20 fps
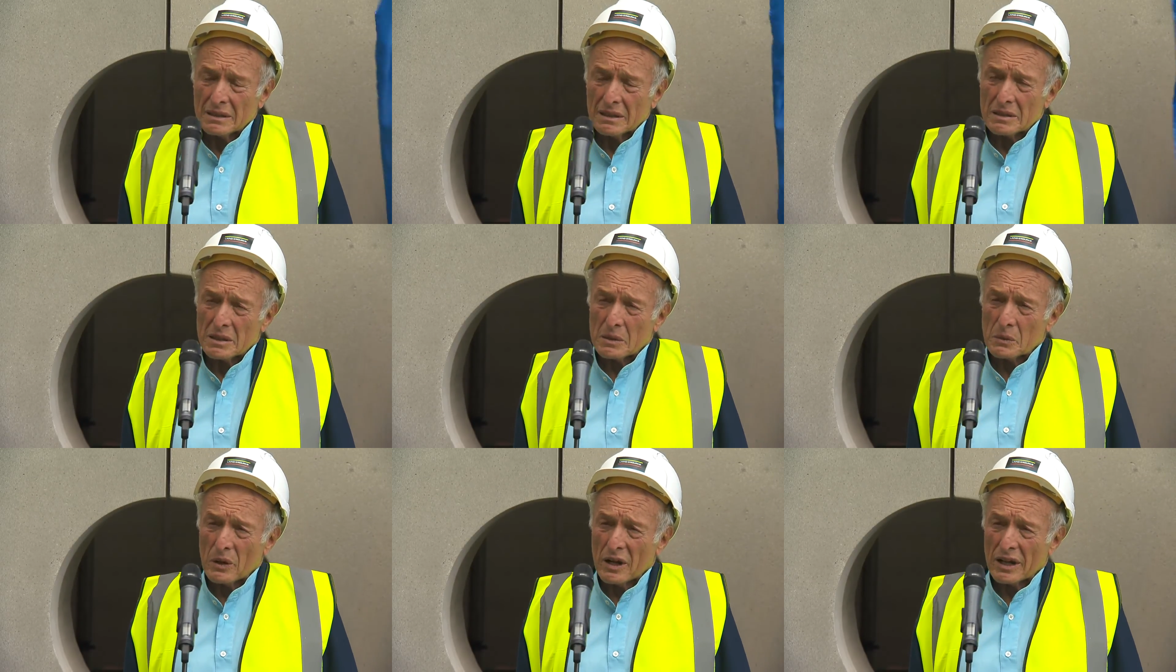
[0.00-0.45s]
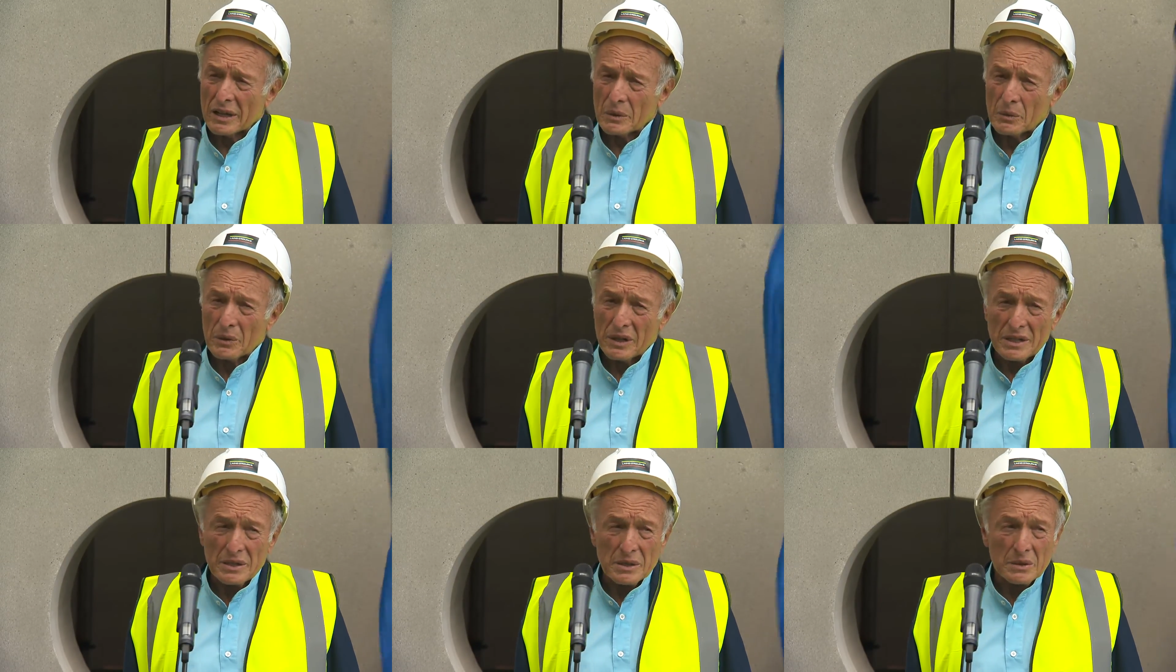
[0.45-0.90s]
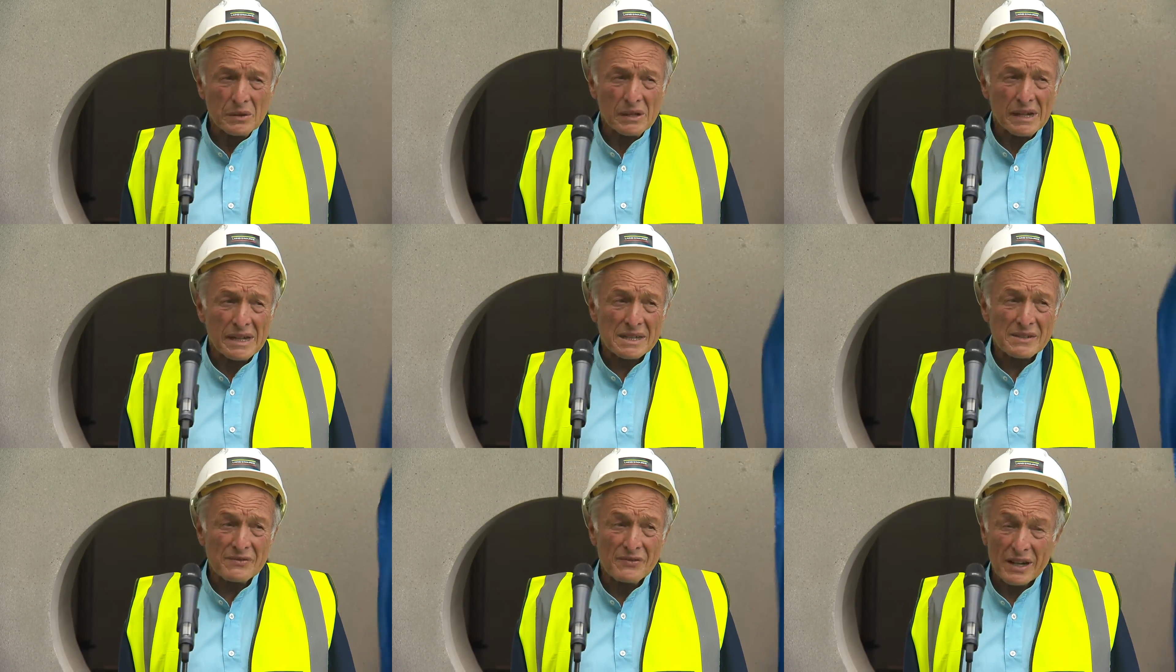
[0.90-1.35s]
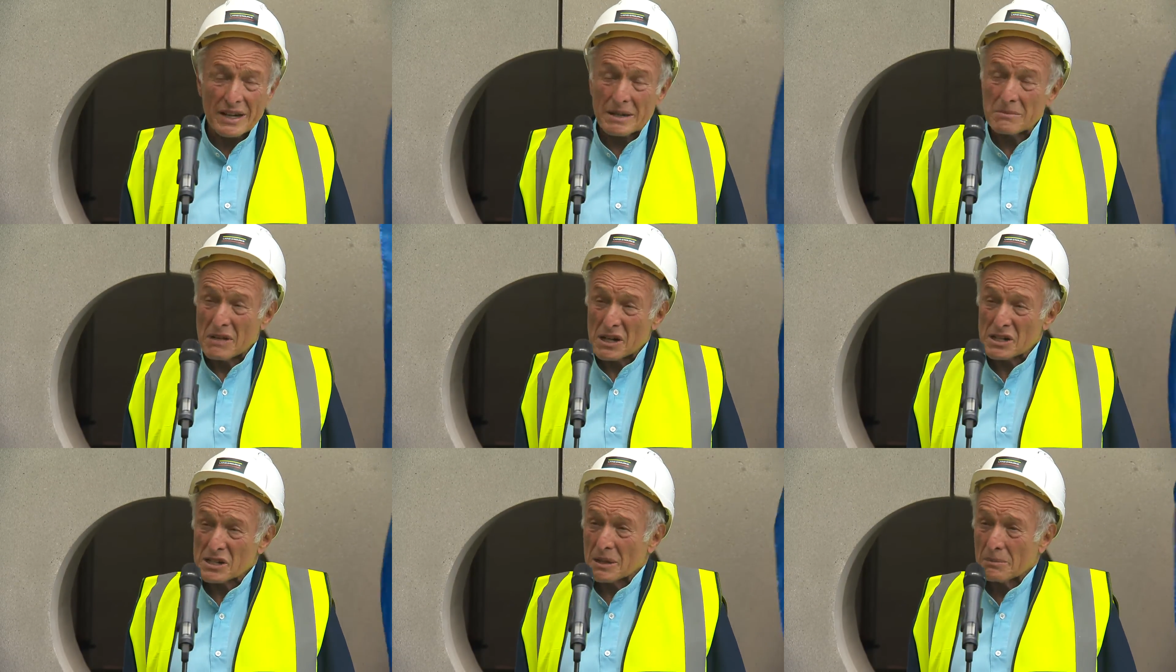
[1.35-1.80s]
The work we do is very
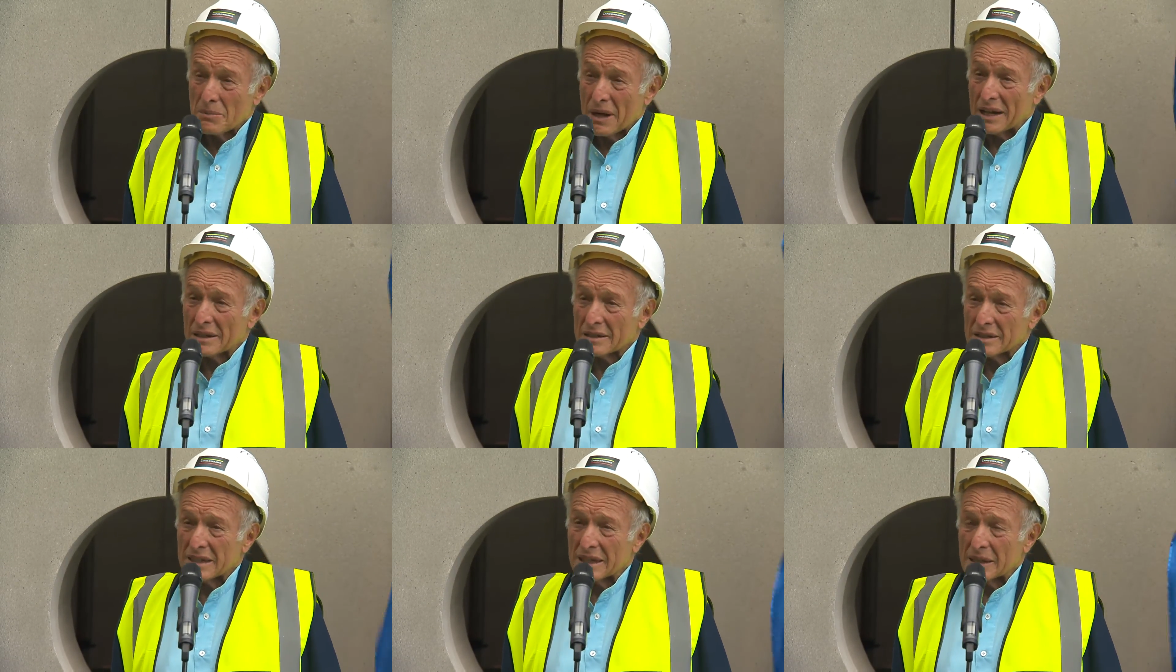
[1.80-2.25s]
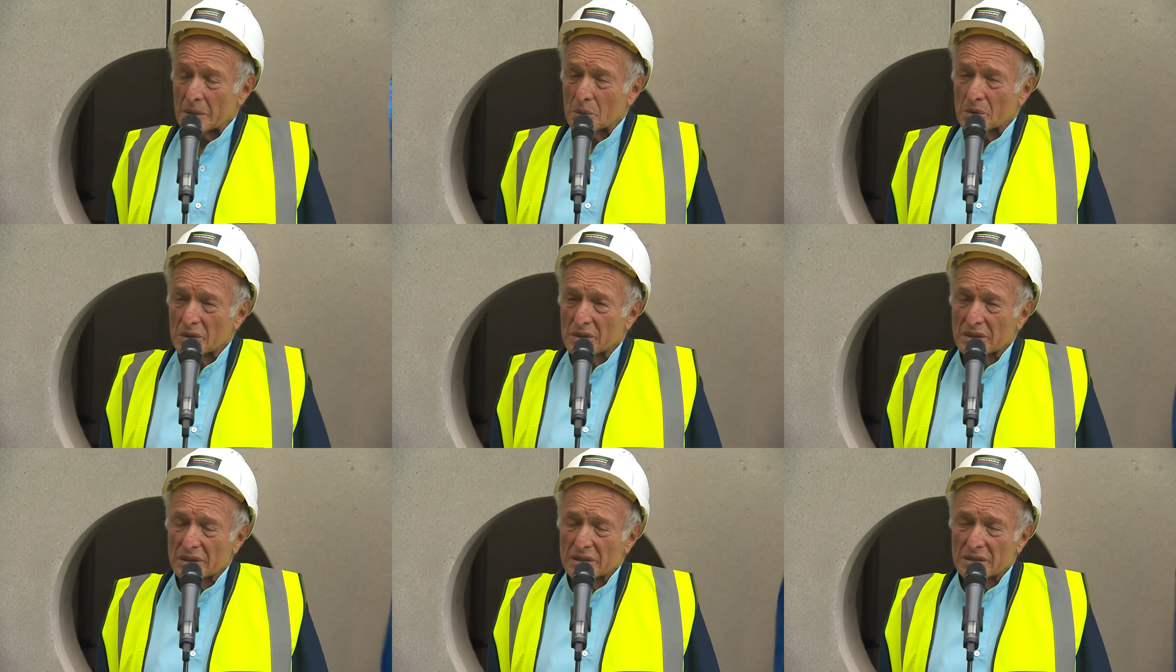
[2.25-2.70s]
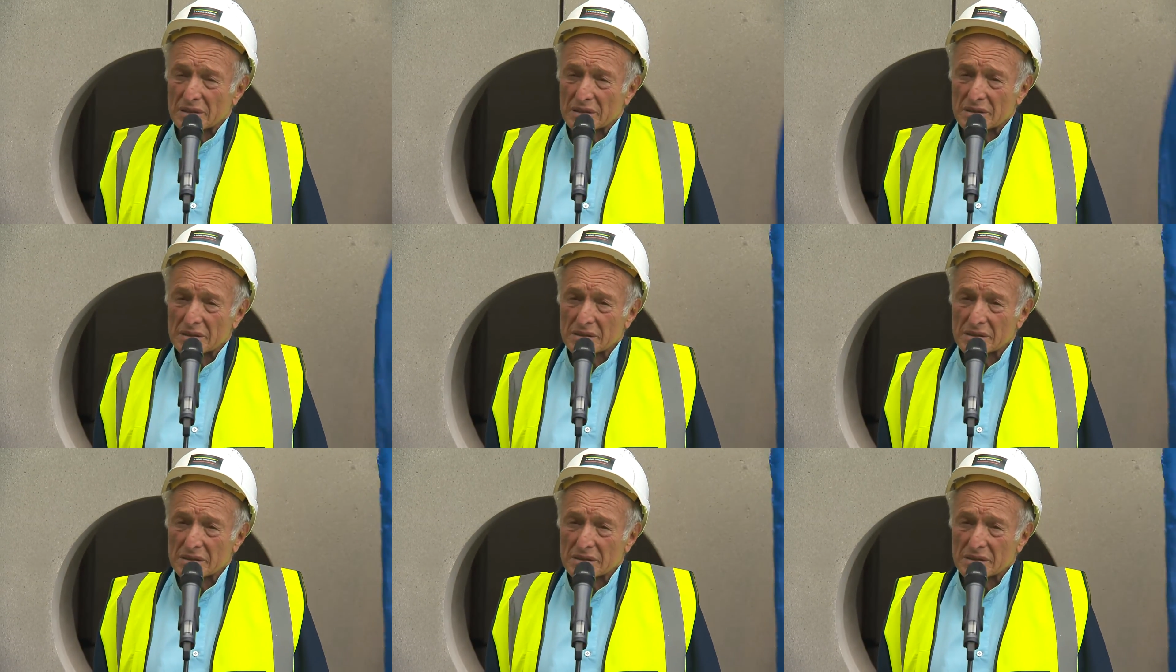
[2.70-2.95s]
much about teamwork.